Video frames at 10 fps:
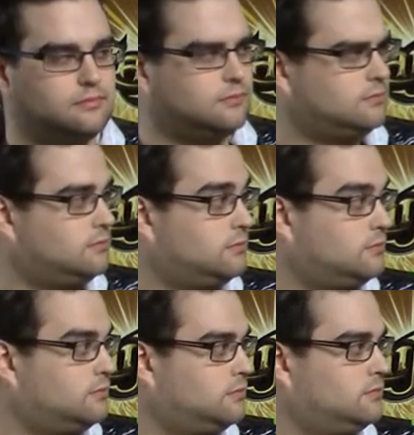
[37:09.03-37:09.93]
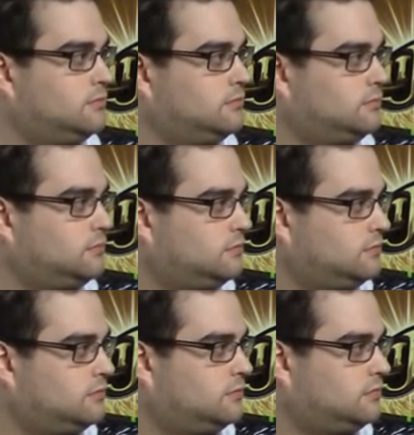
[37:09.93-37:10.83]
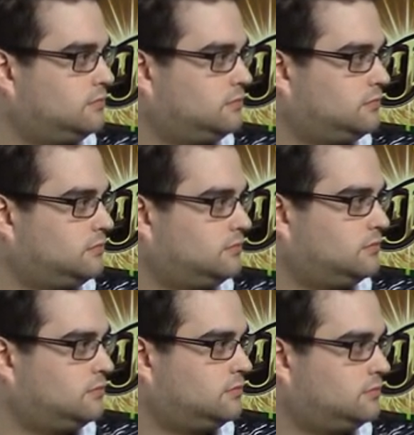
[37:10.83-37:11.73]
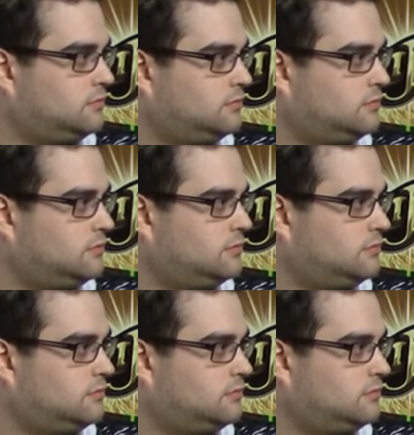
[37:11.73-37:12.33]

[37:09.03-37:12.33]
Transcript: This person isn't speaking.